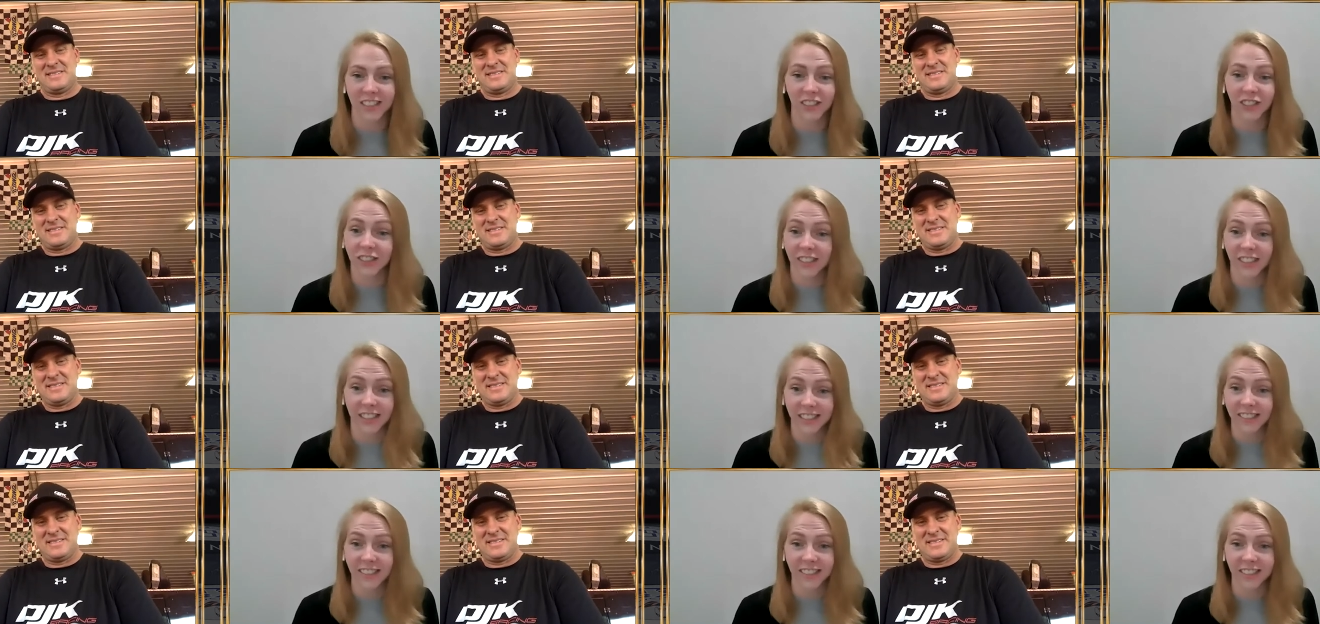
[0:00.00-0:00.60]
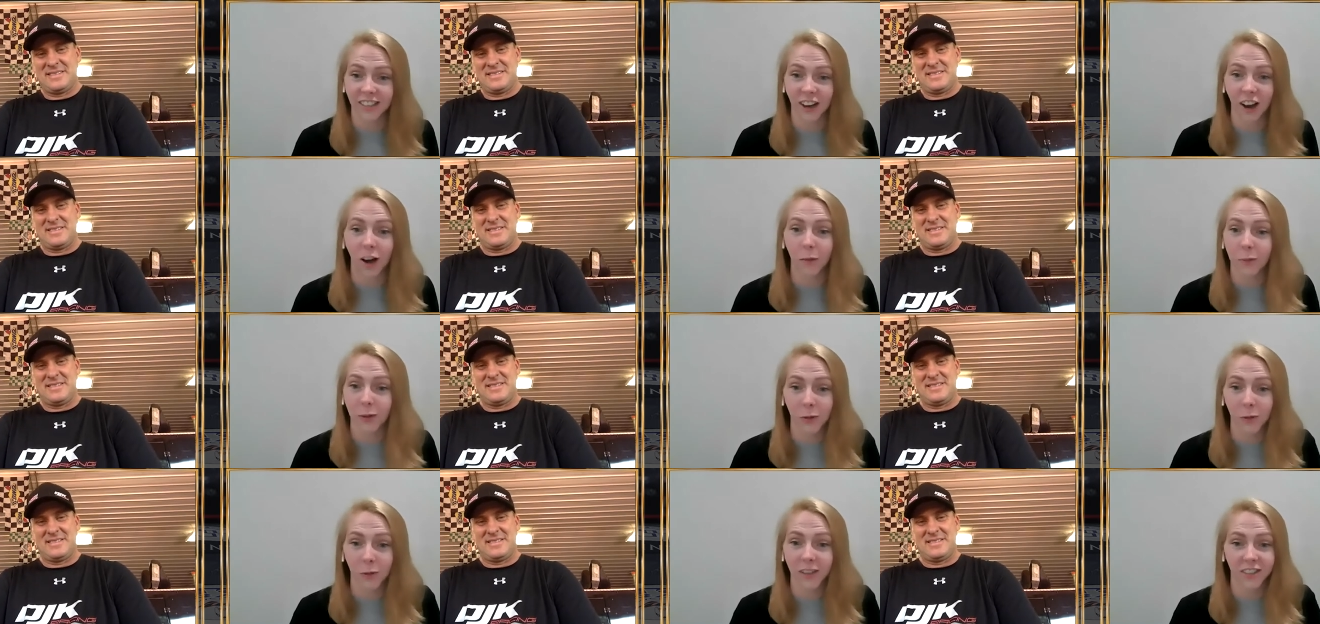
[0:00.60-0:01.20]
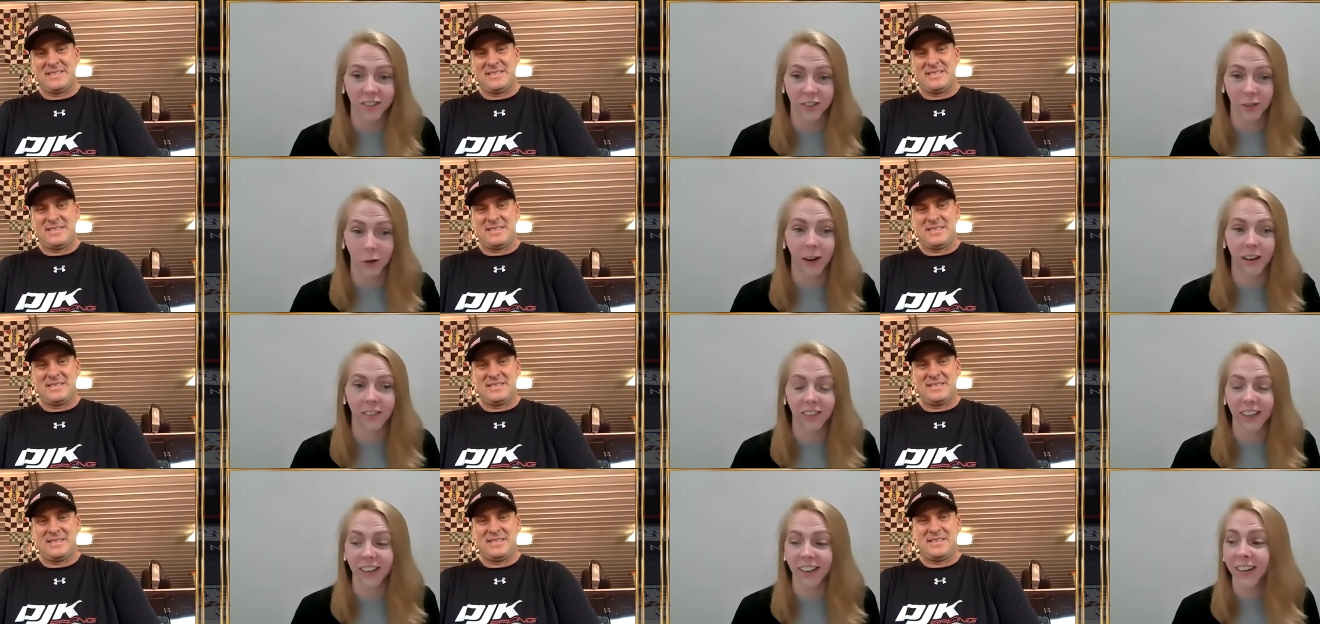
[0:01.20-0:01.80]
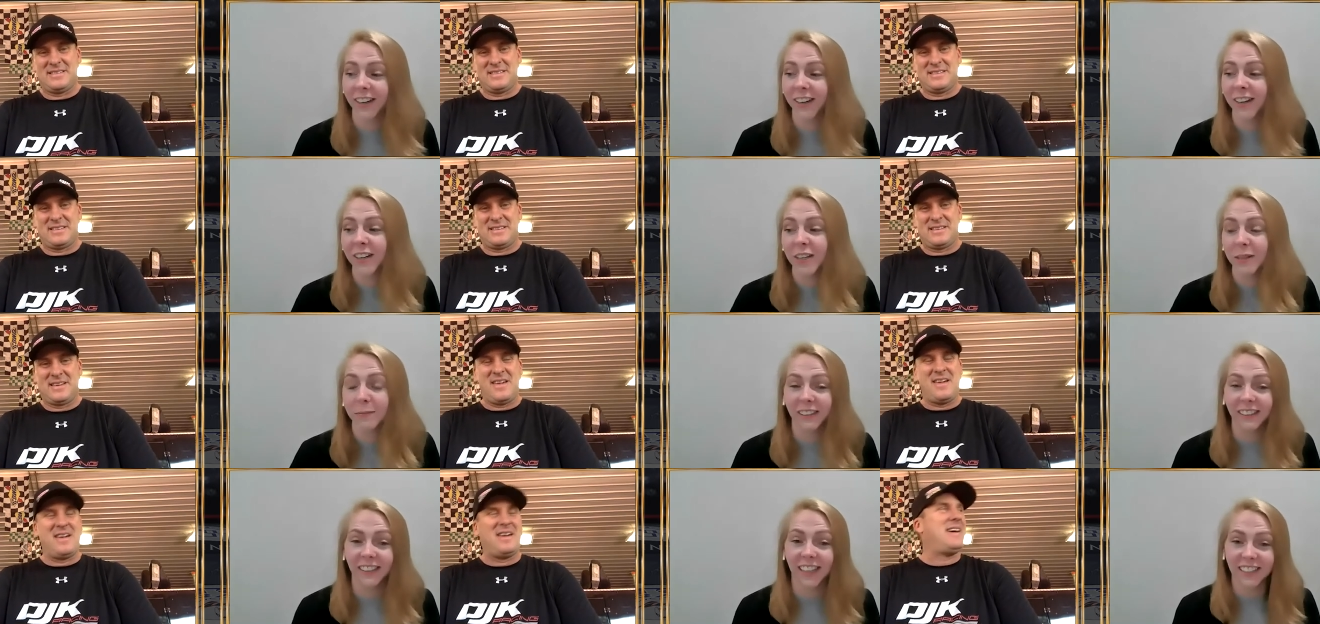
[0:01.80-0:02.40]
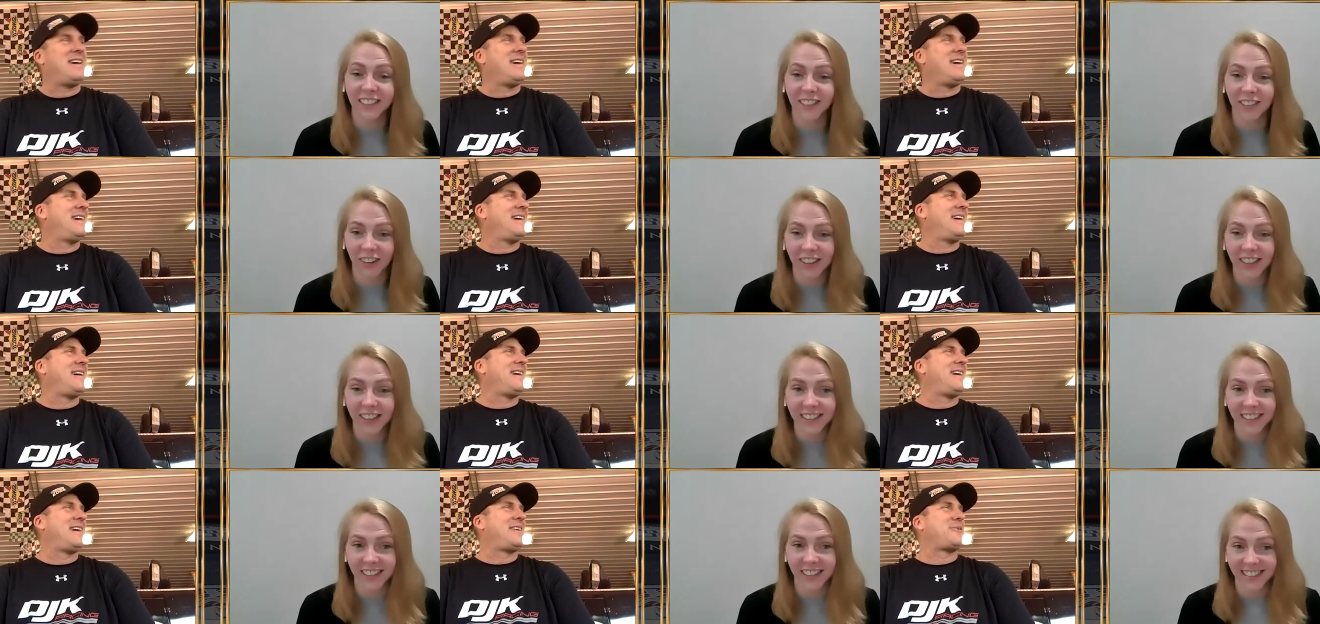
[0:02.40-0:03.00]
Speaker 1: position didn't stop you whatsoever. But let's start at